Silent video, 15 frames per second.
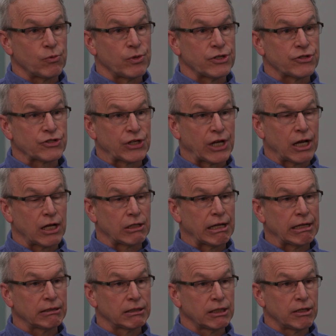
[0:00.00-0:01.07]
we sell
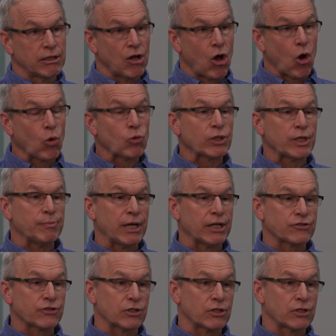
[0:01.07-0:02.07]
only makes the